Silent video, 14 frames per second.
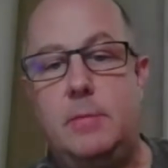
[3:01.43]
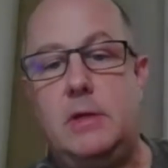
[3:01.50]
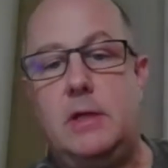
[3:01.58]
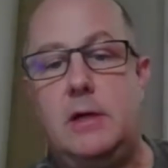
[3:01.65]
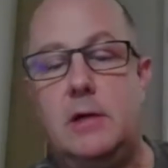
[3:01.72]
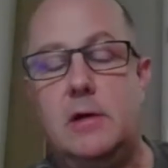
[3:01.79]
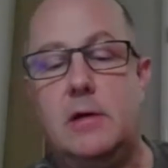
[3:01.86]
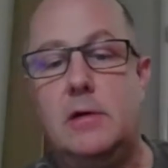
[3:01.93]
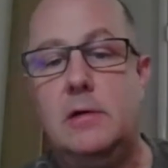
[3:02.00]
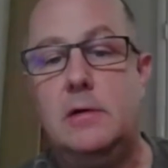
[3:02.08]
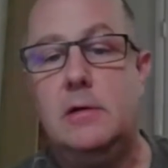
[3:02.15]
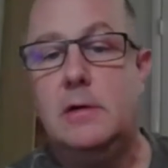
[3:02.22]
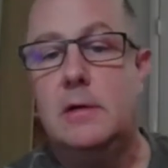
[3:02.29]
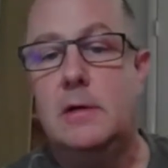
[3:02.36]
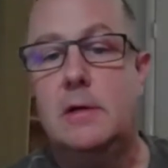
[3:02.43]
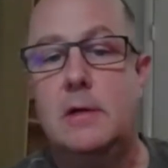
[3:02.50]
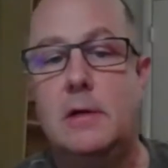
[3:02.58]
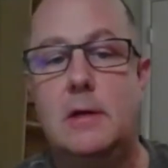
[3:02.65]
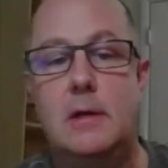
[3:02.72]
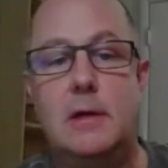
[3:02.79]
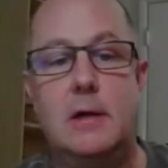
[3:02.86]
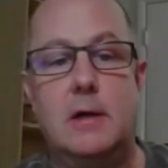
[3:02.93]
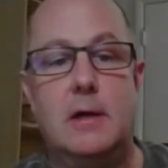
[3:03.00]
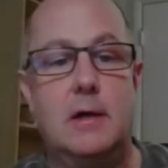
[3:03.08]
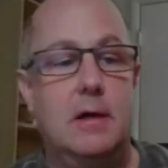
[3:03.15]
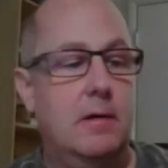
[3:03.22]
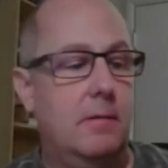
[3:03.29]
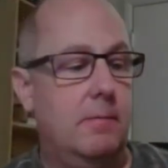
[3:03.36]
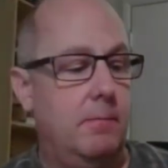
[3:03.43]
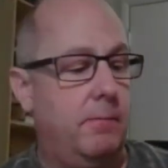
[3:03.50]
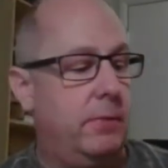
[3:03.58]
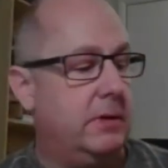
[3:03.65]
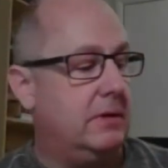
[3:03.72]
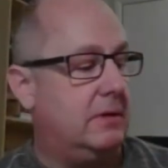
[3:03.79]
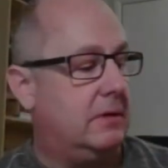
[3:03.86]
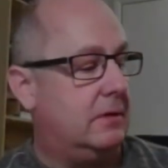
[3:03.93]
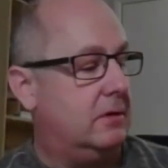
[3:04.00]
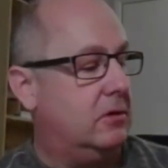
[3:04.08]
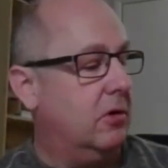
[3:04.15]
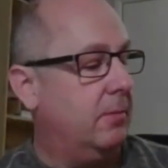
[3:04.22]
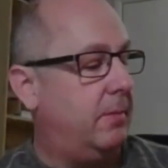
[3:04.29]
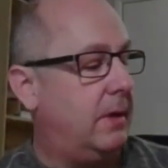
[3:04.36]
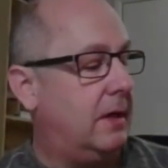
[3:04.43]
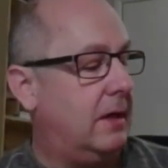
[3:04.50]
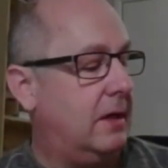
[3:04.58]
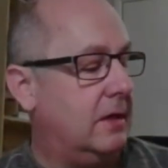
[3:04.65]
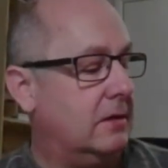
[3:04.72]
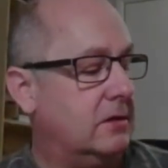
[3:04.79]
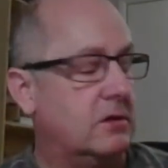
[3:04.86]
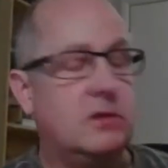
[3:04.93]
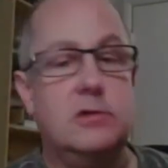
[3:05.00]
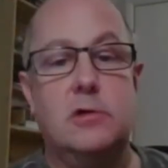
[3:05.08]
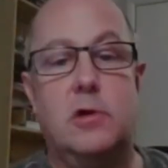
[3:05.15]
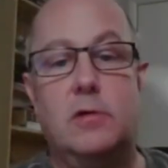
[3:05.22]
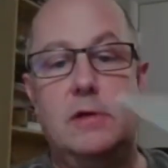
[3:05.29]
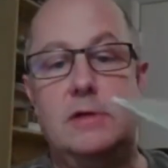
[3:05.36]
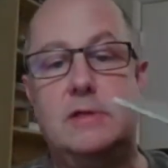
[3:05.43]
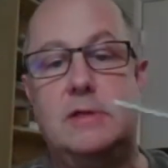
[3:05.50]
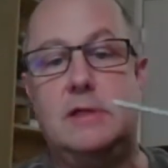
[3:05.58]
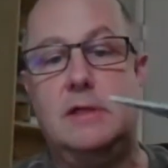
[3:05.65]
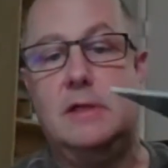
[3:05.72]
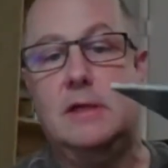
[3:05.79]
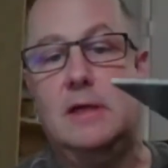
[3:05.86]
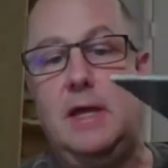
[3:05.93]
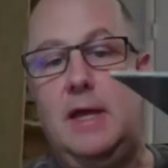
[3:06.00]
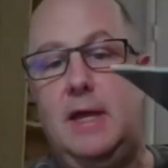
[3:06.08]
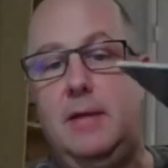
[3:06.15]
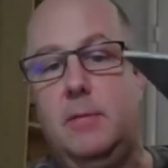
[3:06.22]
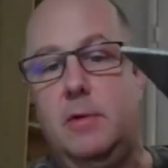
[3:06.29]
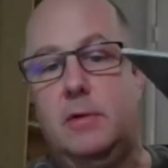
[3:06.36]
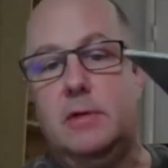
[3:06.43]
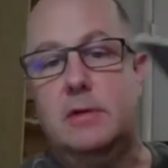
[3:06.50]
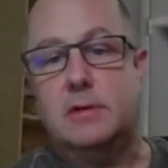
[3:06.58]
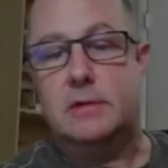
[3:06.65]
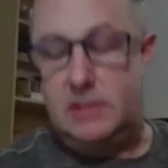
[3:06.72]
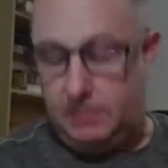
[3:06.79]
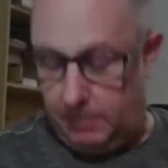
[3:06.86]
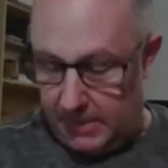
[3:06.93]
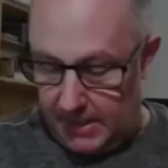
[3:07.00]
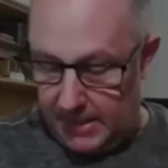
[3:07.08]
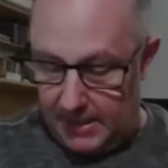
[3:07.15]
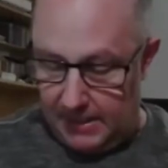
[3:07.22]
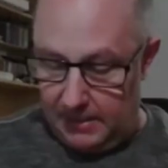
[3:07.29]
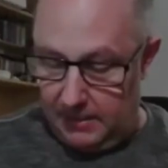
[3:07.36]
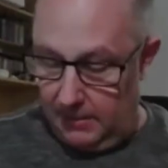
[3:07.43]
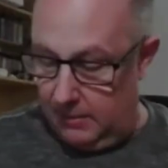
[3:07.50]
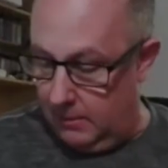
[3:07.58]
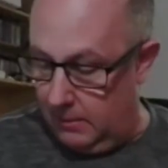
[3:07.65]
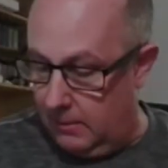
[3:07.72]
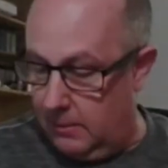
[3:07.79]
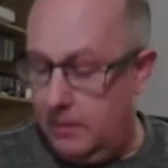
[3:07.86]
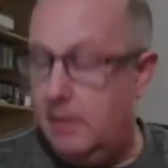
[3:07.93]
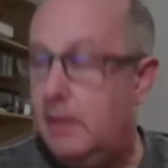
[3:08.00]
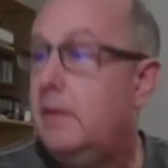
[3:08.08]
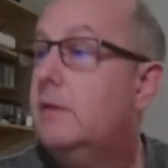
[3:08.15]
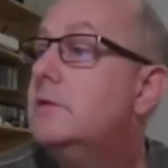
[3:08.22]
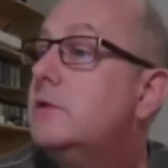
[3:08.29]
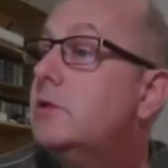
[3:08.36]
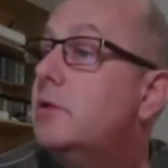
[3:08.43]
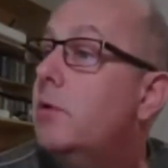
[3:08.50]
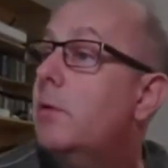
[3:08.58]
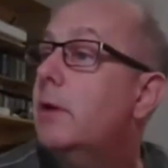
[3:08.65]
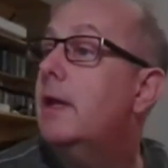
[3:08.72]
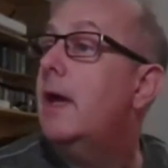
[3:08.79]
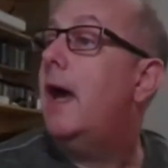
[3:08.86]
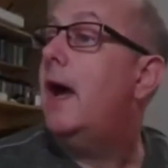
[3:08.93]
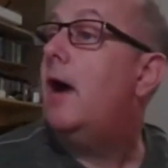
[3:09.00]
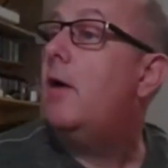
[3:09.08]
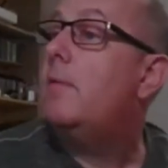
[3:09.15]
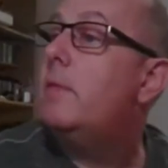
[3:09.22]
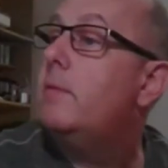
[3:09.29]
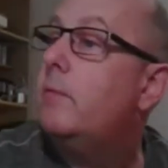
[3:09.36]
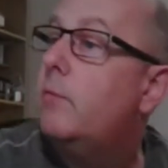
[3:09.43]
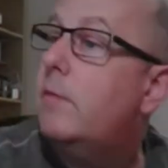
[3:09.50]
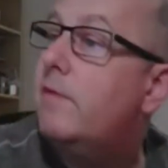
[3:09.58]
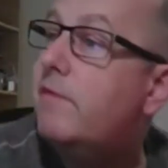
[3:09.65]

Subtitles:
here. But Europeans, you only see the name on the spine. So an album with